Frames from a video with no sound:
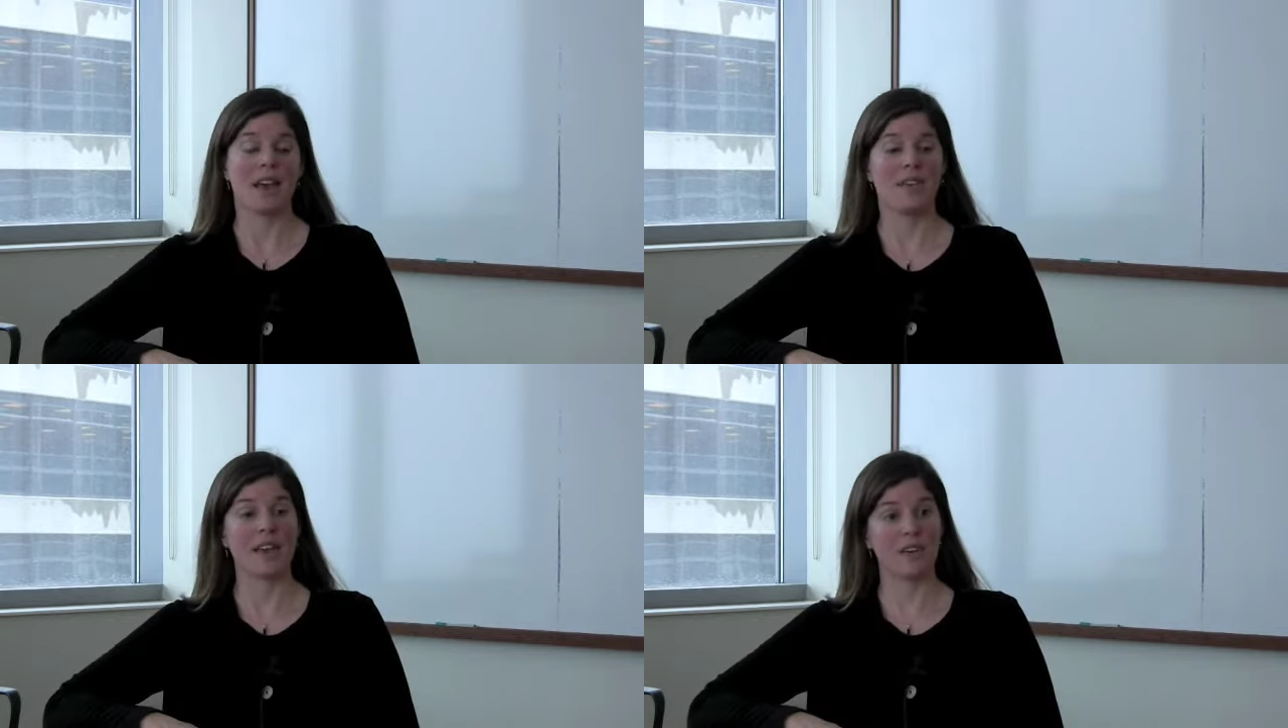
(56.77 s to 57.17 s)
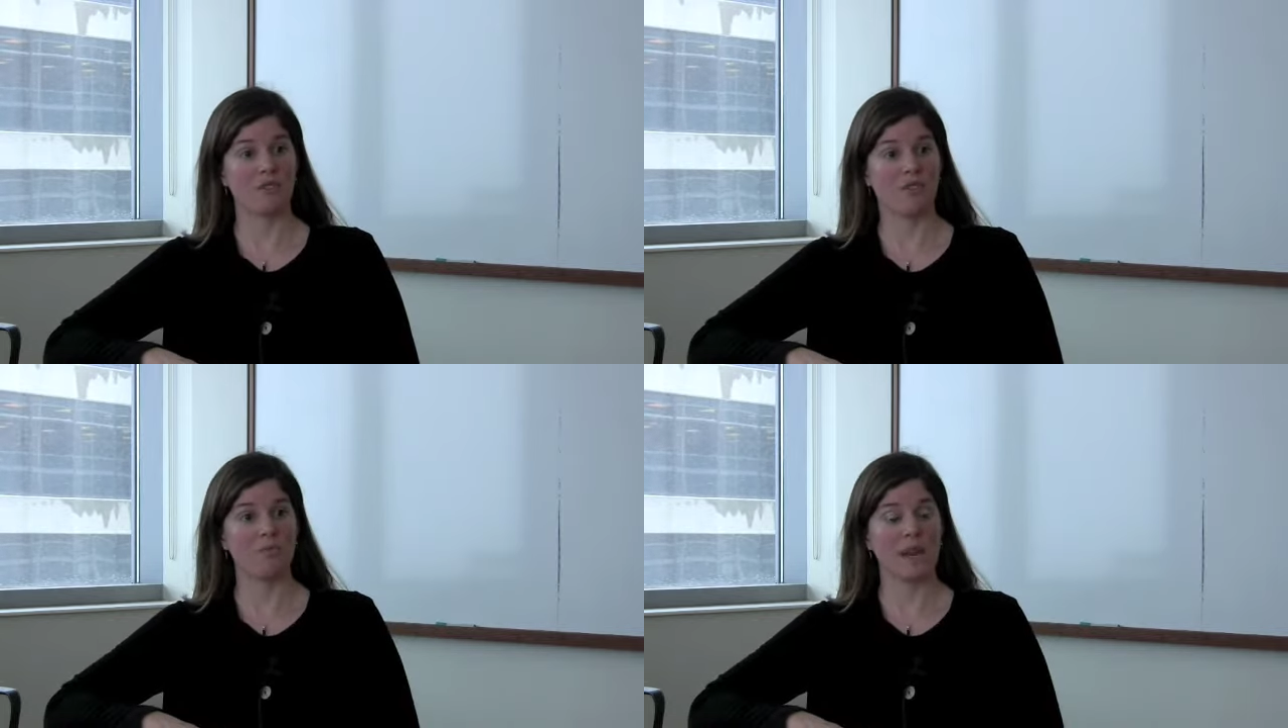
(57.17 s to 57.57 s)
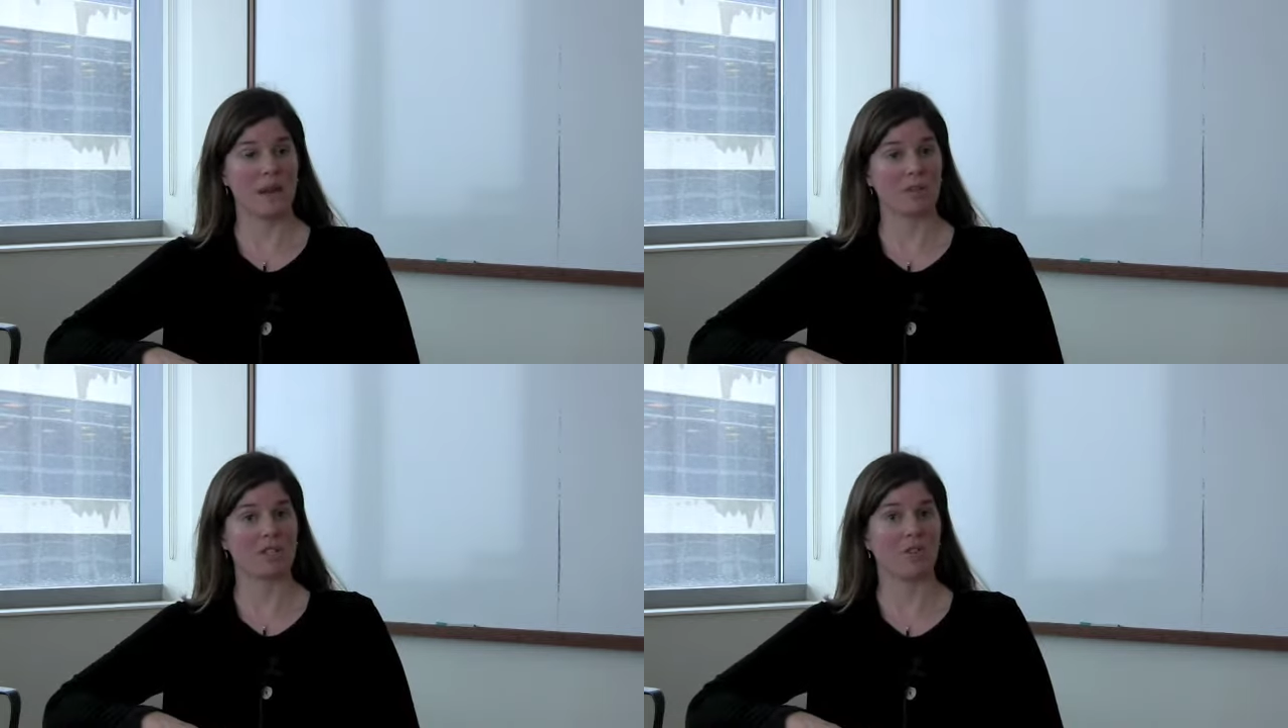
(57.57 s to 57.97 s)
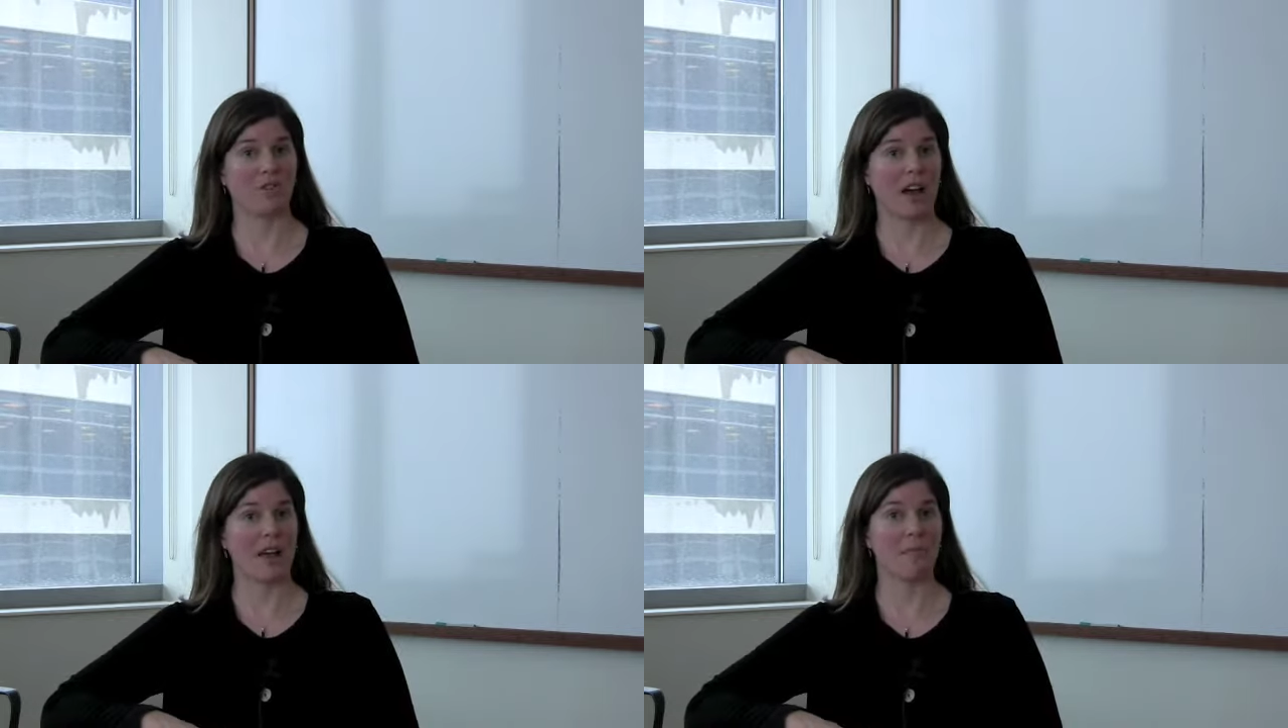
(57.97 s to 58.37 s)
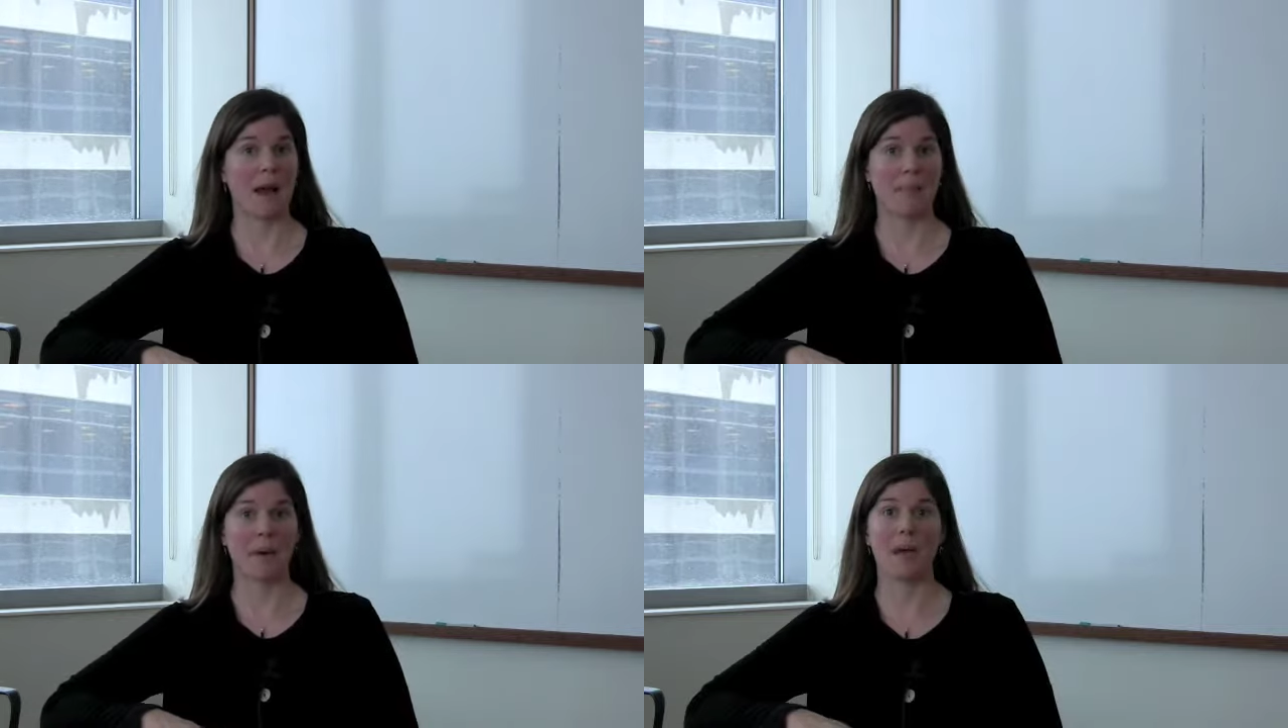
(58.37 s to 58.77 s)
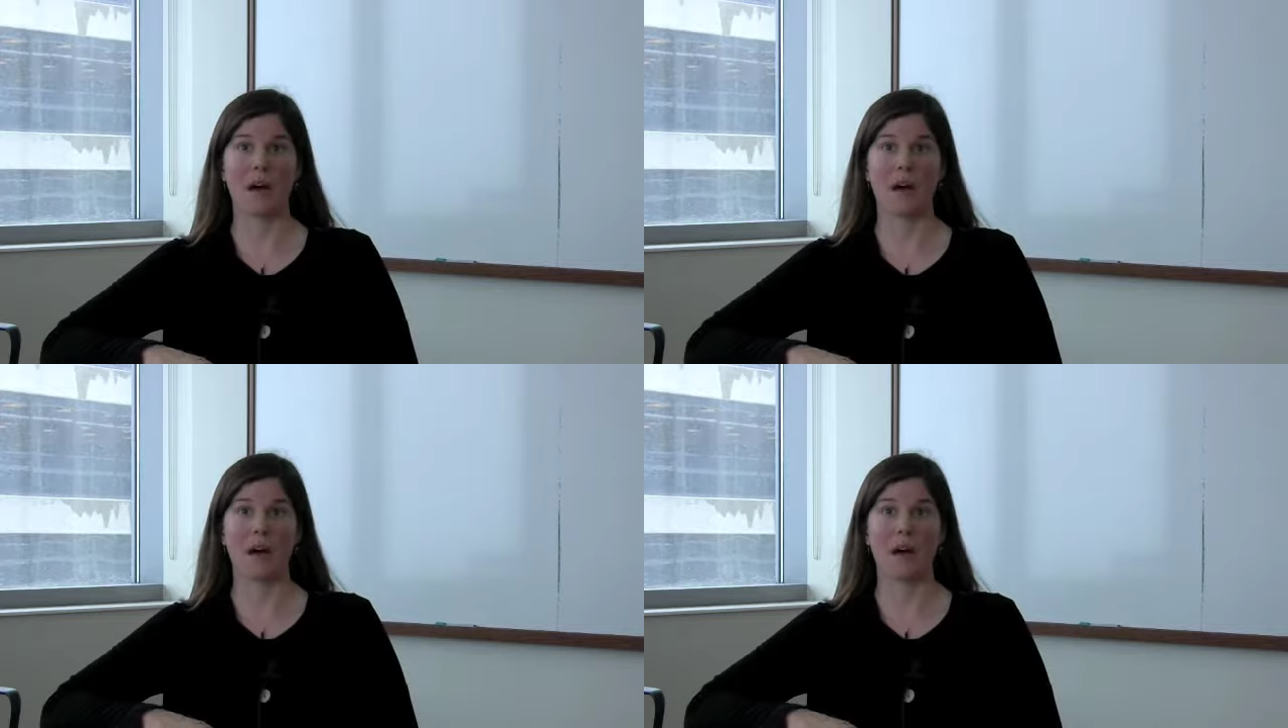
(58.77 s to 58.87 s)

and they have been able to fine map